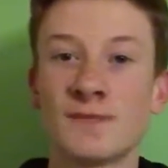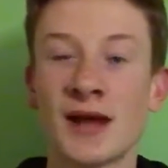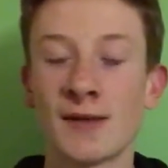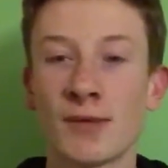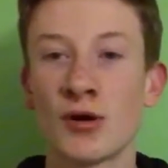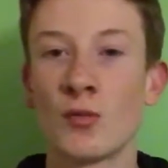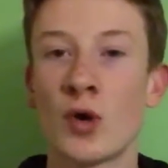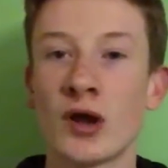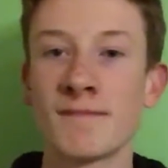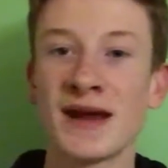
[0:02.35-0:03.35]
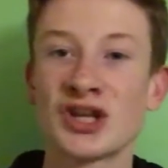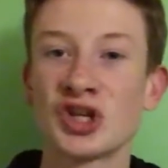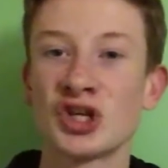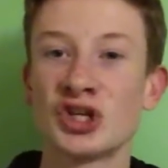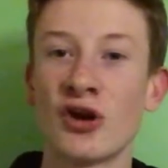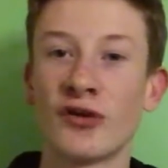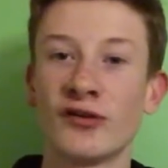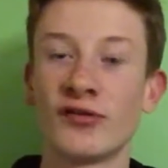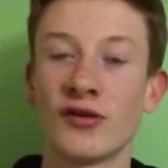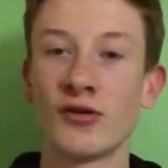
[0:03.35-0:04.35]
Blackburn 1, Manchester
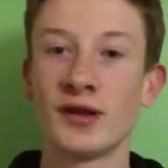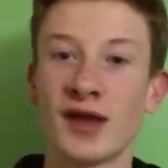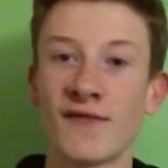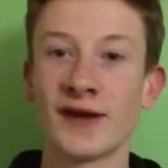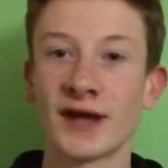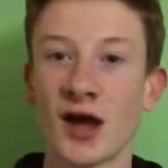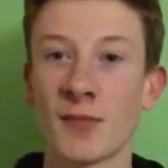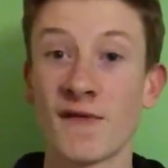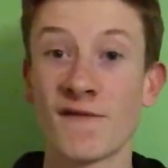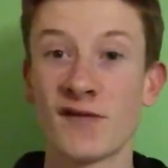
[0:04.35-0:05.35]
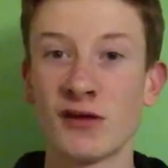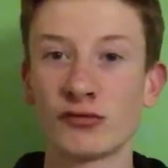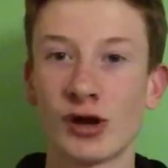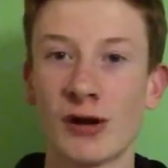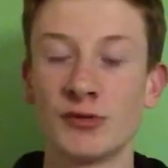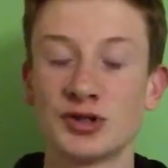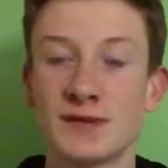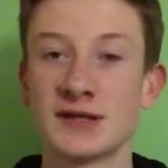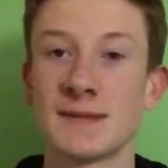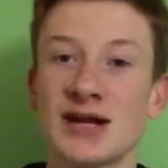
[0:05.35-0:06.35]
United 2 in the FA Cup 5th round, which
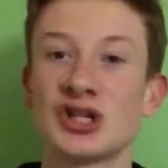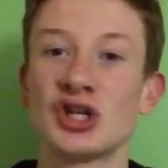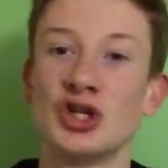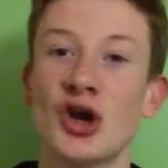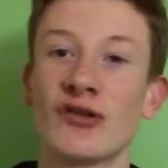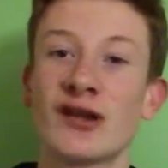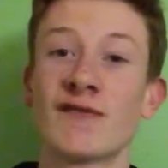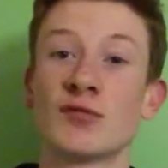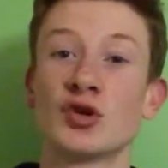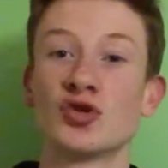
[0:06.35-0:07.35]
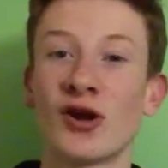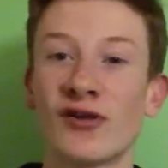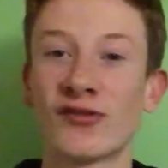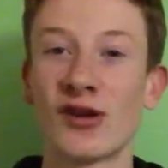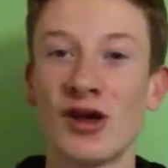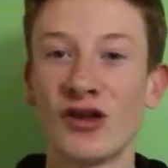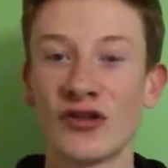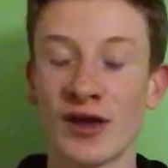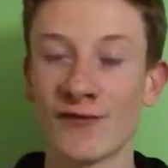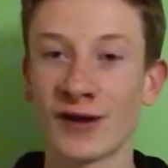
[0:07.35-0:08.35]
means Manchester United have progressed to
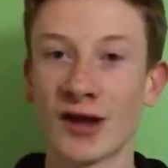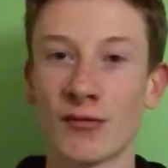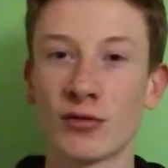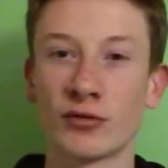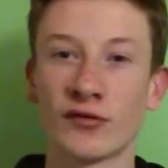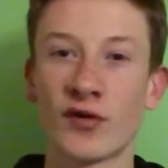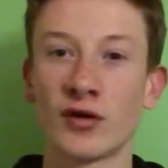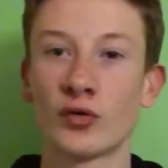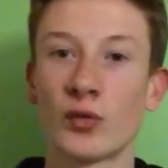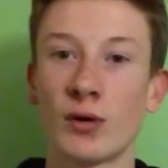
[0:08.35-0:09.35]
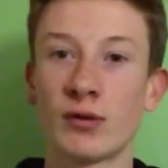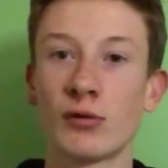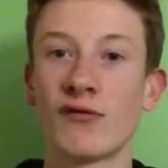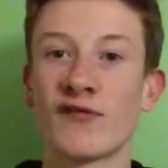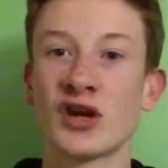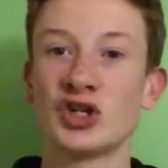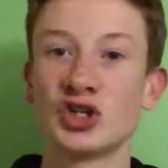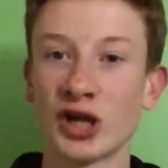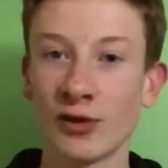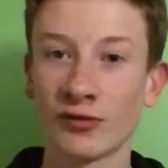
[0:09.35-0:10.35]
the FA Cup quarterfinals, where we will face
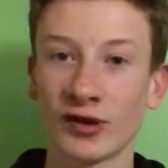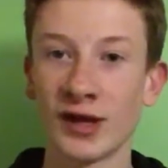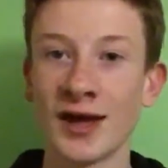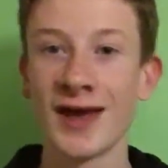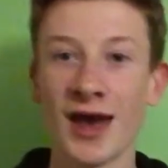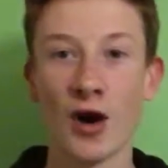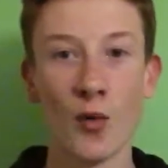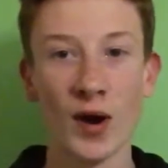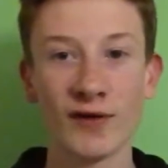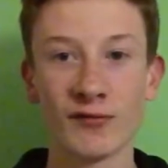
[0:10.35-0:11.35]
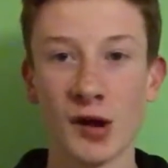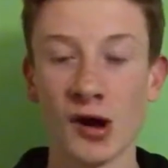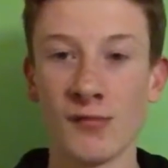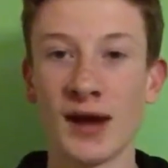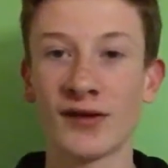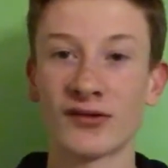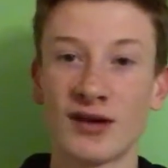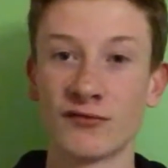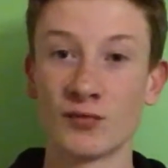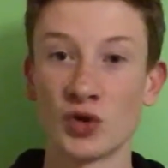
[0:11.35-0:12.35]
Chelsea away from home at
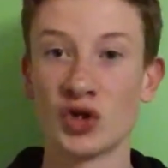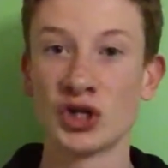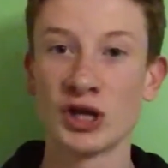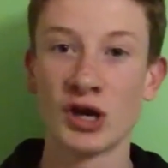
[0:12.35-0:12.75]
Stamford Bridge